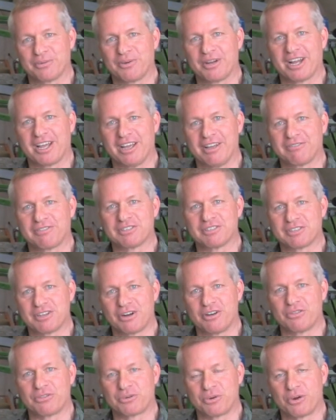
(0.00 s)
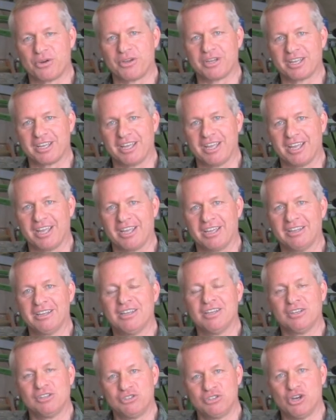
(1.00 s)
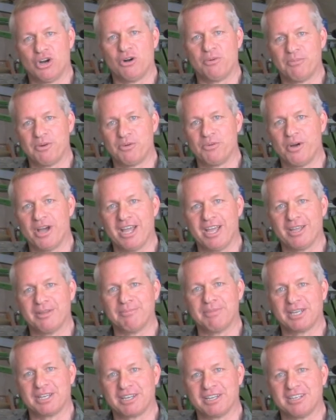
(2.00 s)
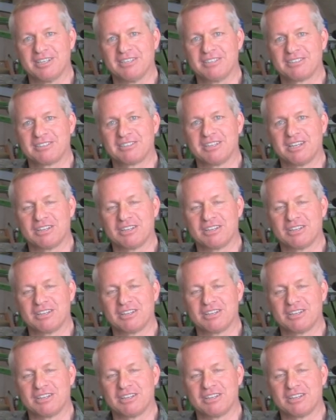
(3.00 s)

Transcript: When I have to start throwing a dome away because